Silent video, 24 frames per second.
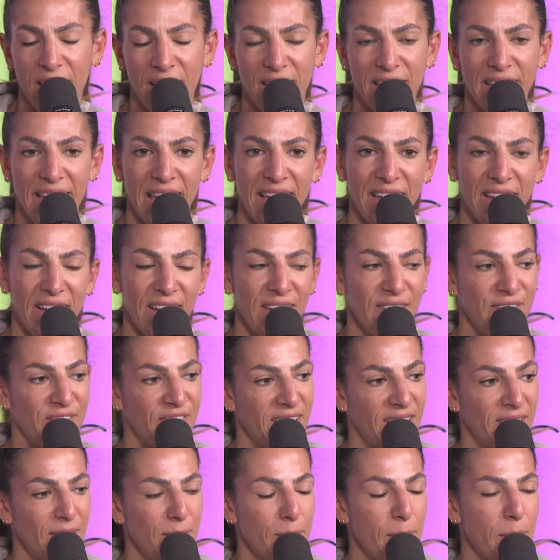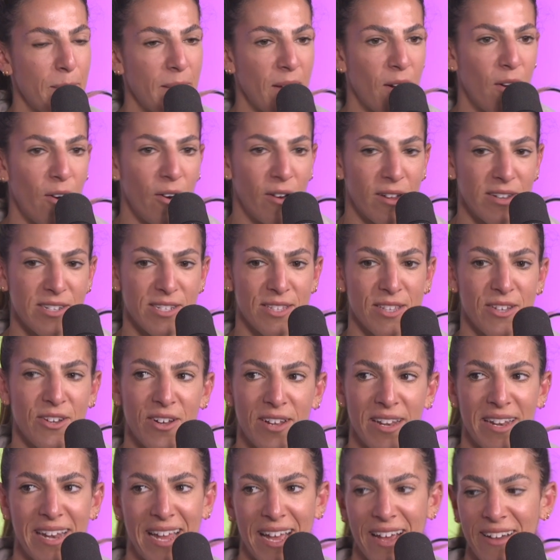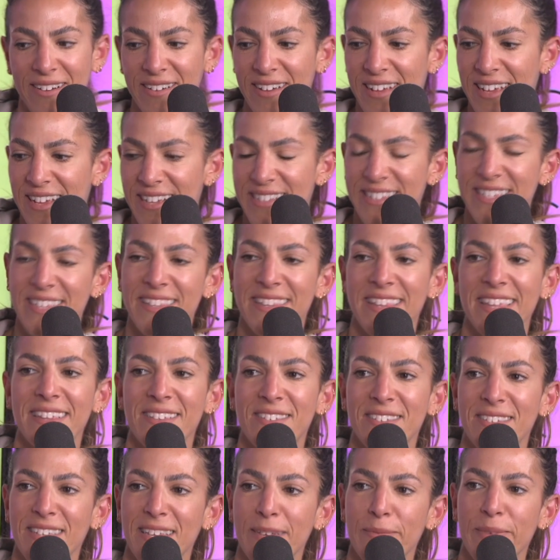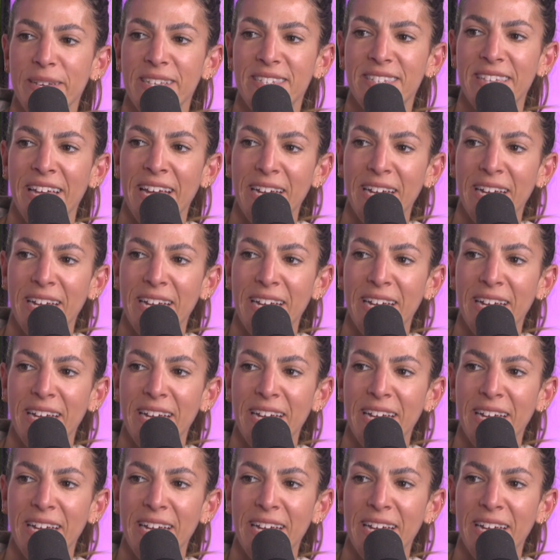okay, go for it. I'm a bit hot under the collar now. Didn't think this was going to be a sex